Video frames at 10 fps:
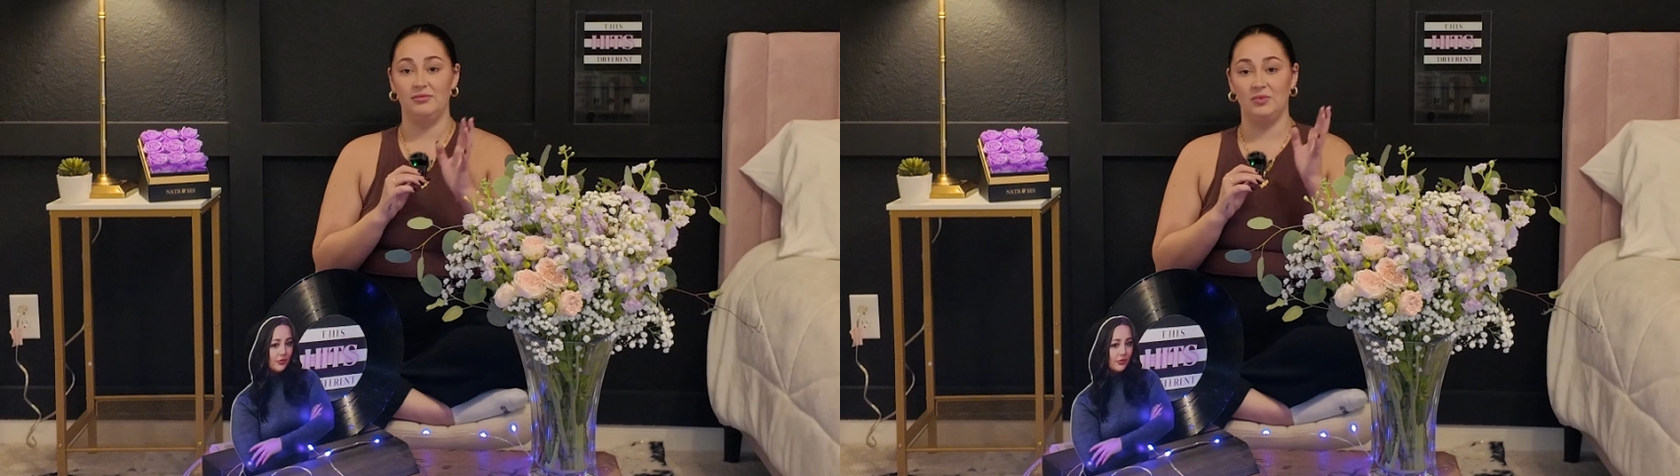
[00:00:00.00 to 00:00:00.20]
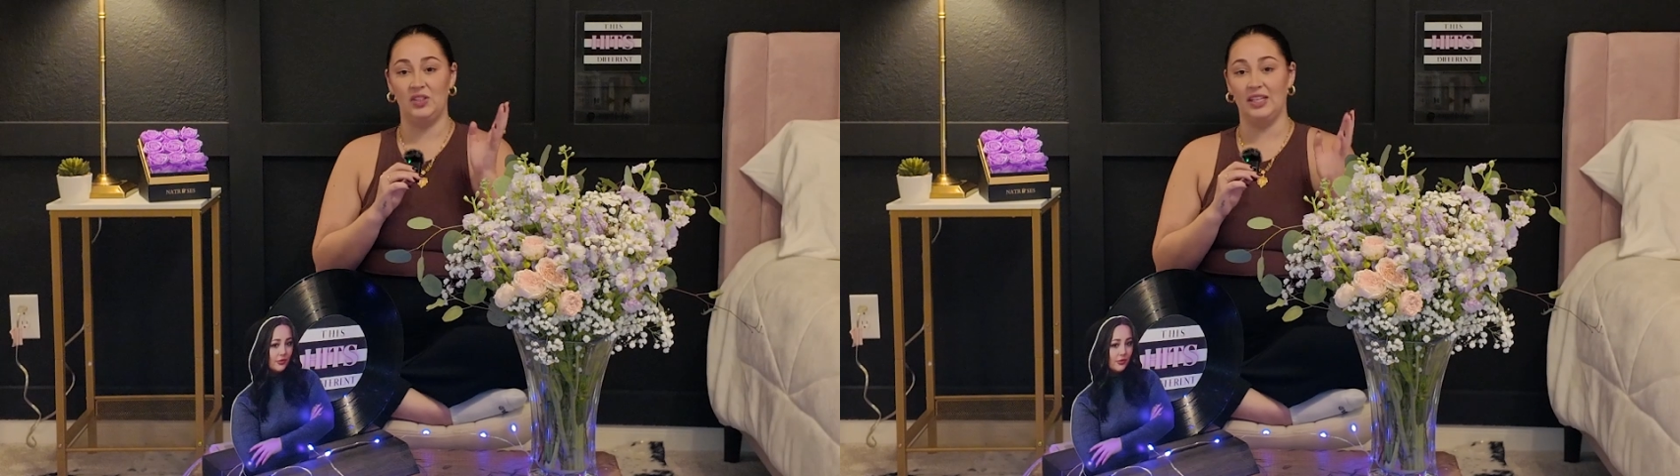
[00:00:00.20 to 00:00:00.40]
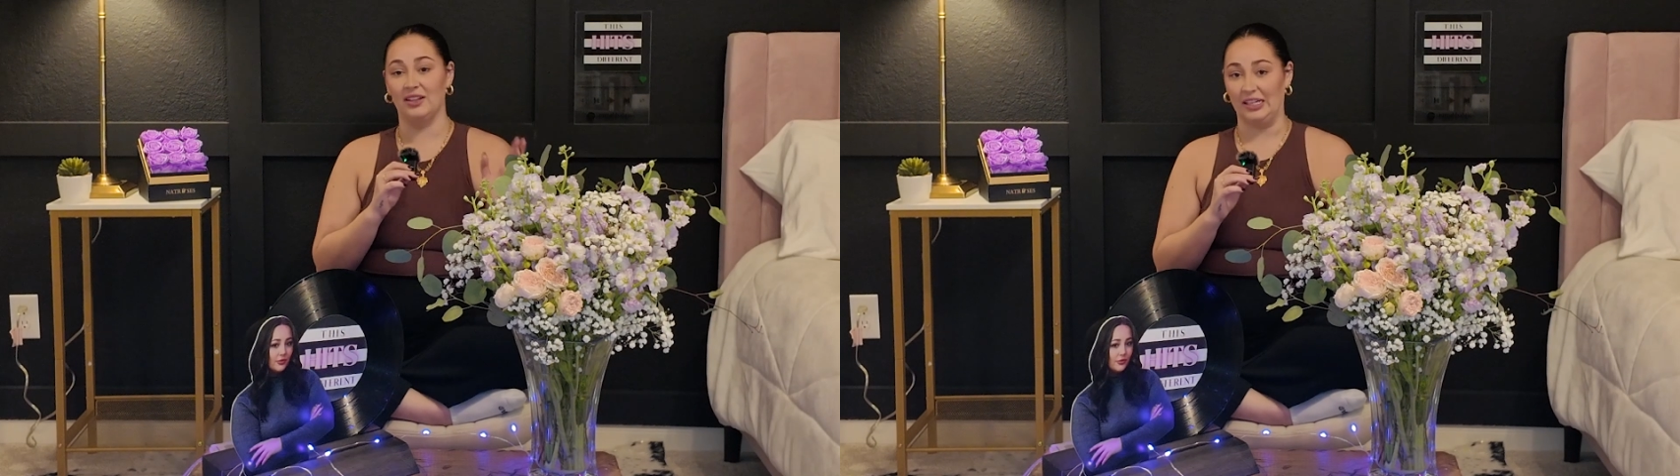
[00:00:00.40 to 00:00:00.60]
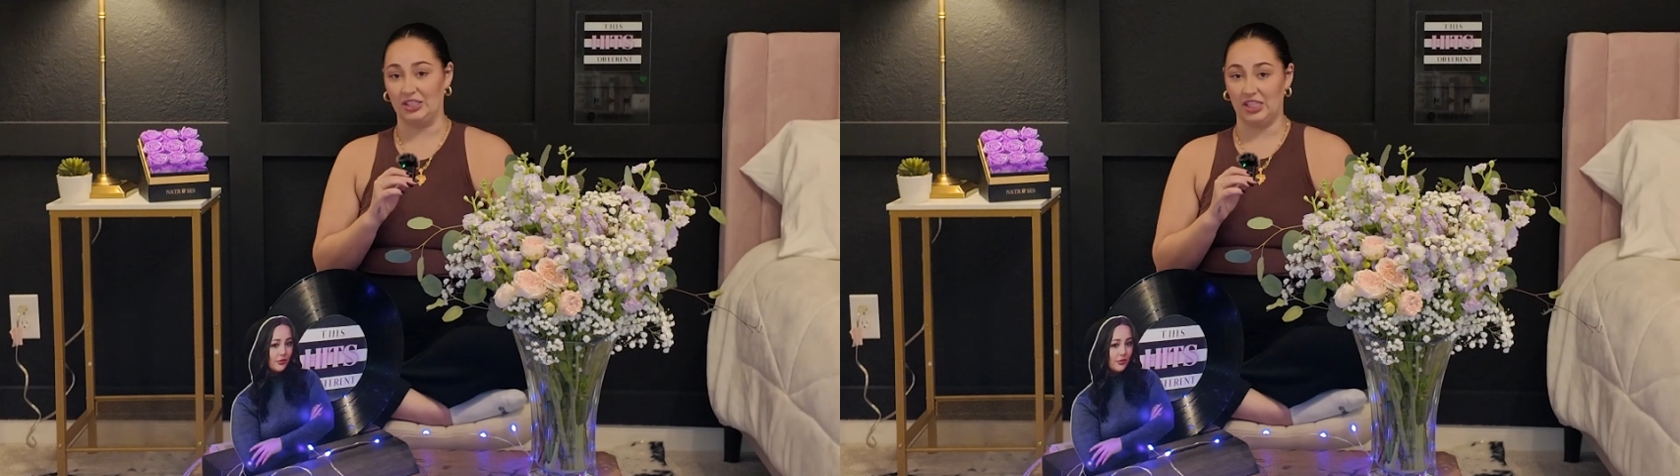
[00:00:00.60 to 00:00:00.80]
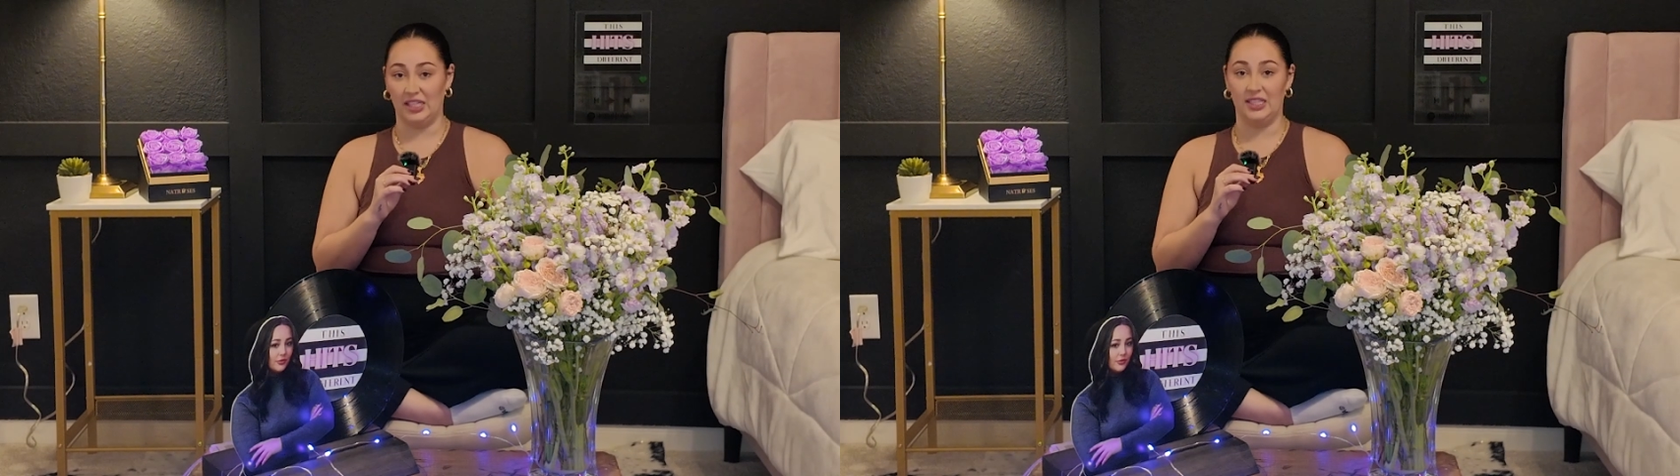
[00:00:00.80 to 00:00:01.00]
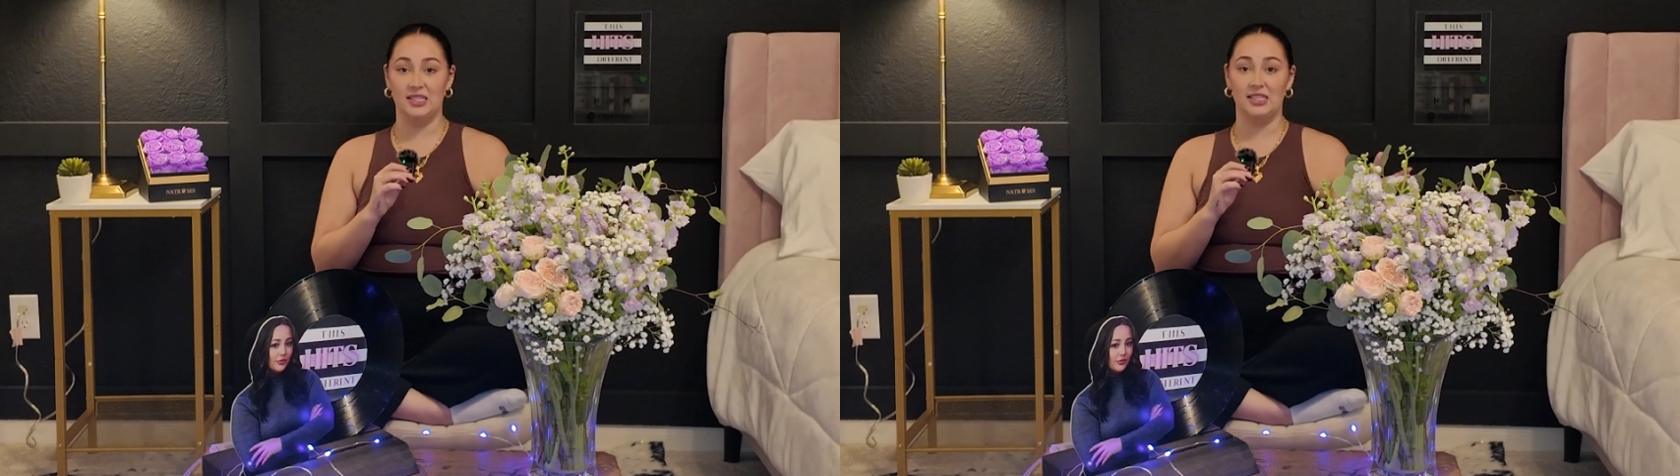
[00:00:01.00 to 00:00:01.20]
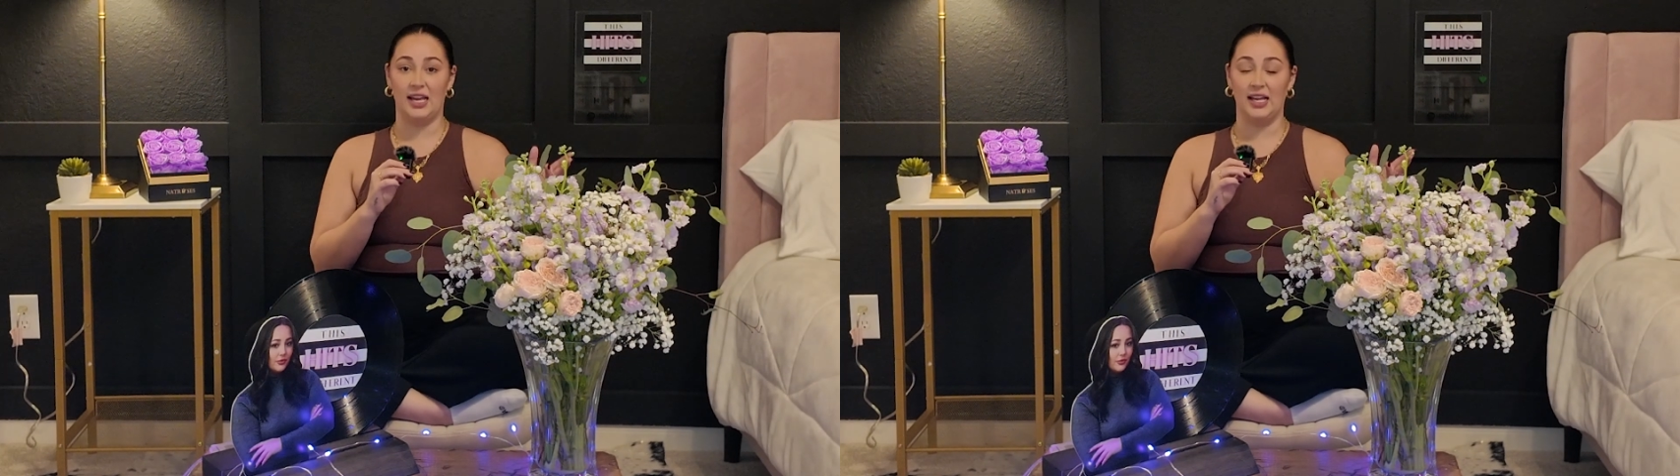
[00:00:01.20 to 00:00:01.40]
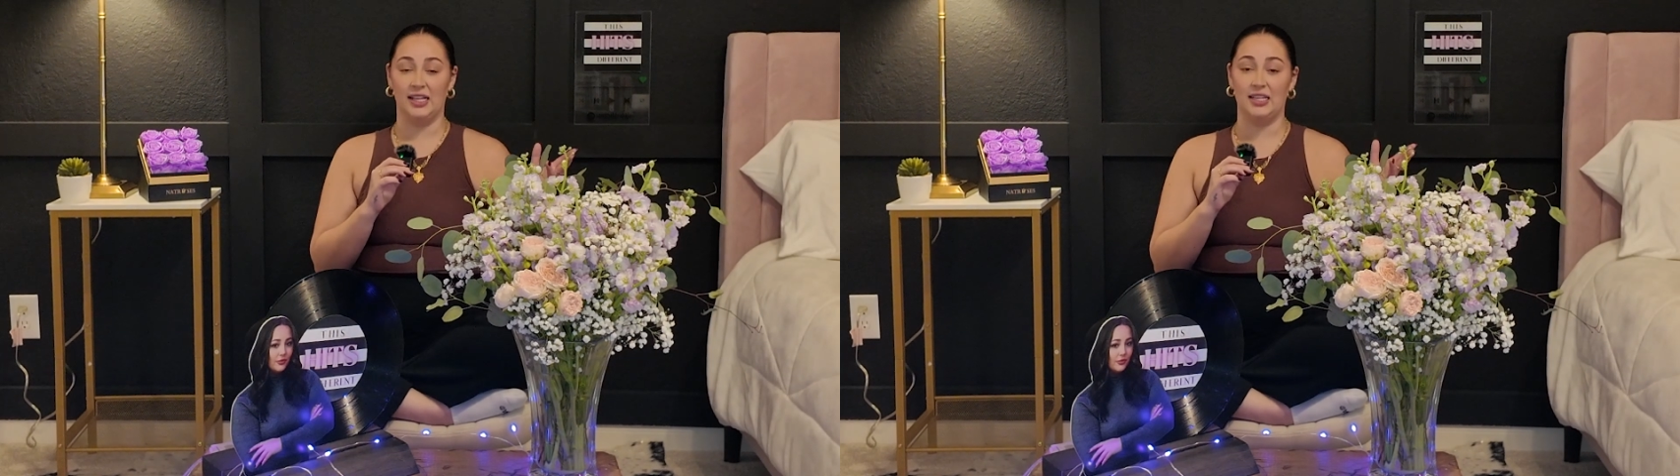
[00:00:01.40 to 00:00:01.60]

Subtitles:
the elections, and